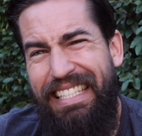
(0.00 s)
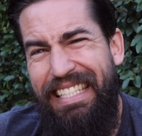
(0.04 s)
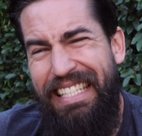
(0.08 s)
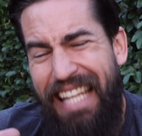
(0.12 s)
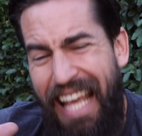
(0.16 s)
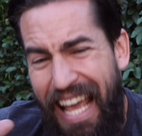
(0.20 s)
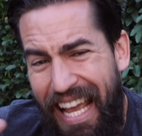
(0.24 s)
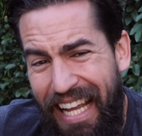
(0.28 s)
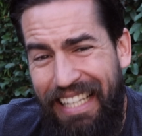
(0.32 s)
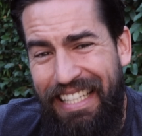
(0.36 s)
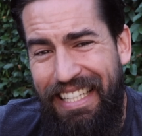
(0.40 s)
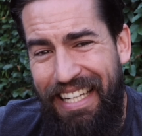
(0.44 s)

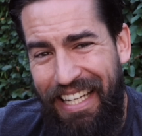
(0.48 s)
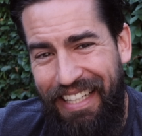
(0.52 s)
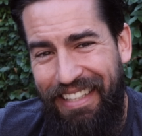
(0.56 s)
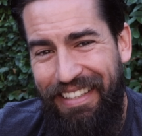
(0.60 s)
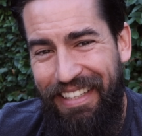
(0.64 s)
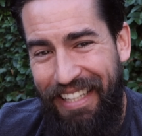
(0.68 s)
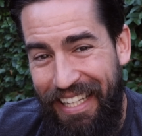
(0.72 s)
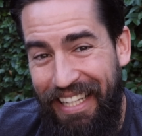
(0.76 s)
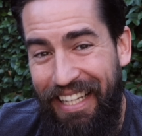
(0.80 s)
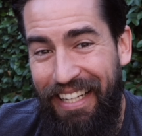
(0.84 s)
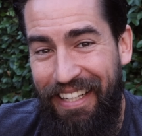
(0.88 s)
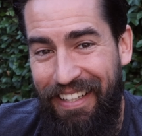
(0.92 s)

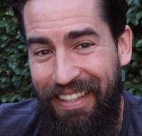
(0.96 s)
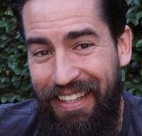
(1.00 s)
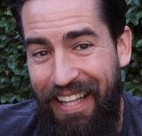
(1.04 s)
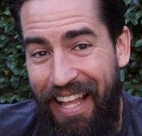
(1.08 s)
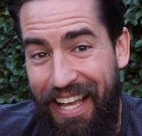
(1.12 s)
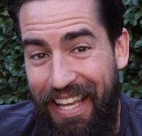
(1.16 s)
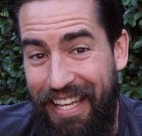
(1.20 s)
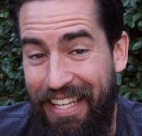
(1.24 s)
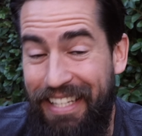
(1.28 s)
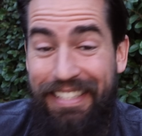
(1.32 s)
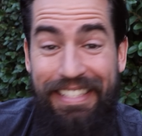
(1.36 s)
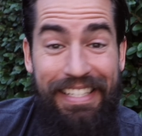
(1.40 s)
technically a
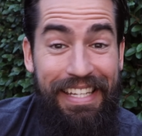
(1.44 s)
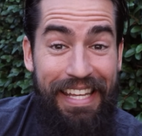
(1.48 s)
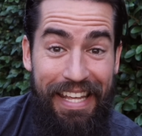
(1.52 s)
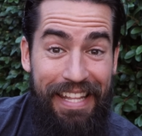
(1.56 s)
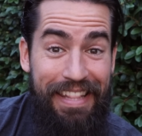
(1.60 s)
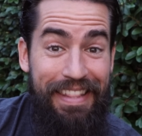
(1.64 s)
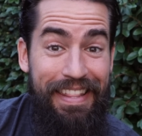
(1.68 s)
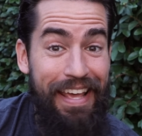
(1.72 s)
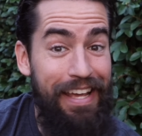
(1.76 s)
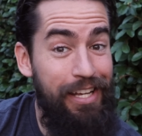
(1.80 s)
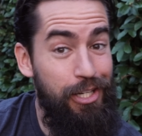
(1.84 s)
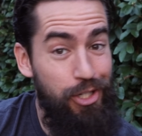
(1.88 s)
client
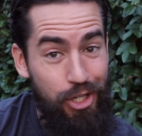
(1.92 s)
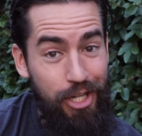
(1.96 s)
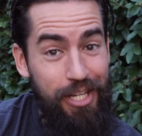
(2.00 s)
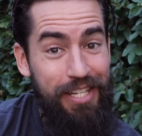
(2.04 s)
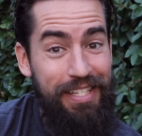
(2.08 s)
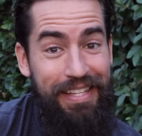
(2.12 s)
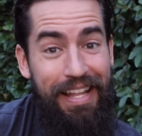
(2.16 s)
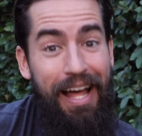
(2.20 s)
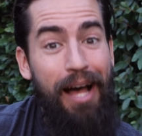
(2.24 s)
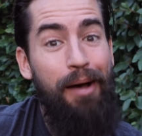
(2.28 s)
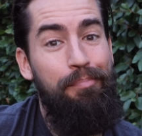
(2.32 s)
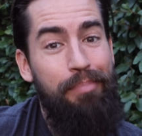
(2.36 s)
in that
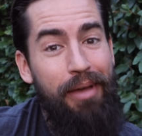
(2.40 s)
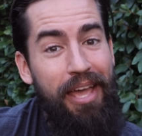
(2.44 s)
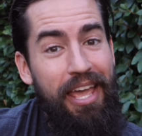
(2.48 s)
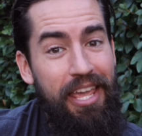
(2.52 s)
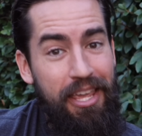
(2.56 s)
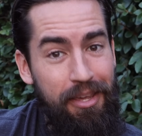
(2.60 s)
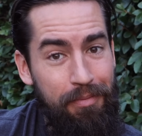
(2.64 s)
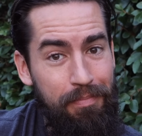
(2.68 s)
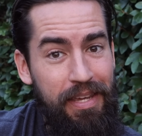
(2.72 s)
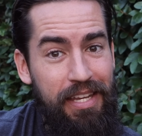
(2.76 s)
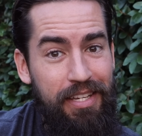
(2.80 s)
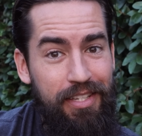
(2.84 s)
she's not
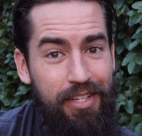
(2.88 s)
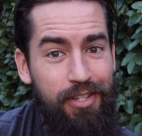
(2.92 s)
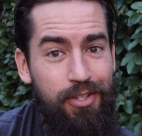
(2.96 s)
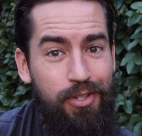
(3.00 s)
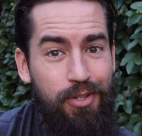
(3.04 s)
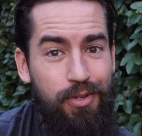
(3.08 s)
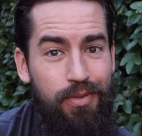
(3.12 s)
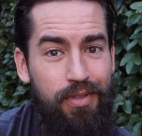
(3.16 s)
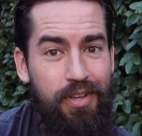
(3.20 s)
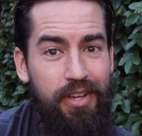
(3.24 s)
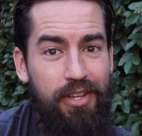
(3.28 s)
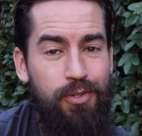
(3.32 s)
paying me to
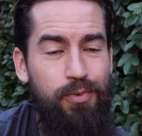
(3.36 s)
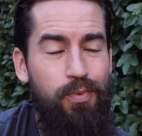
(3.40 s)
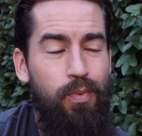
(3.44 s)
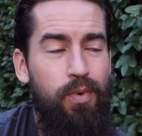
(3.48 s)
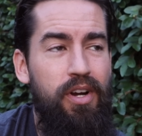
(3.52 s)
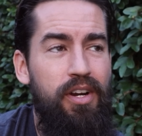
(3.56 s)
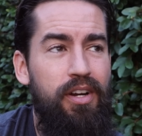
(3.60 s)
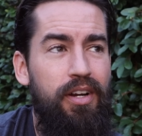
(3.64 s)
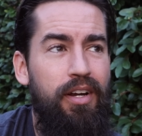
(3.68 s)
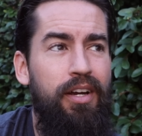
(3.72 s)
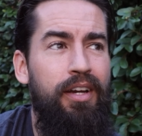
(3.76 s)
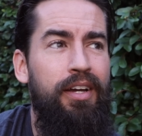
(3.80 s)
do this
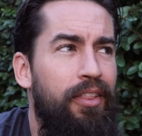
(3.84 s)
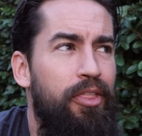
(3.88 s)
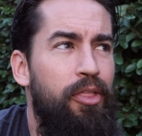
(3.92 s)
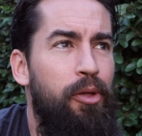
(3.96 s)
work,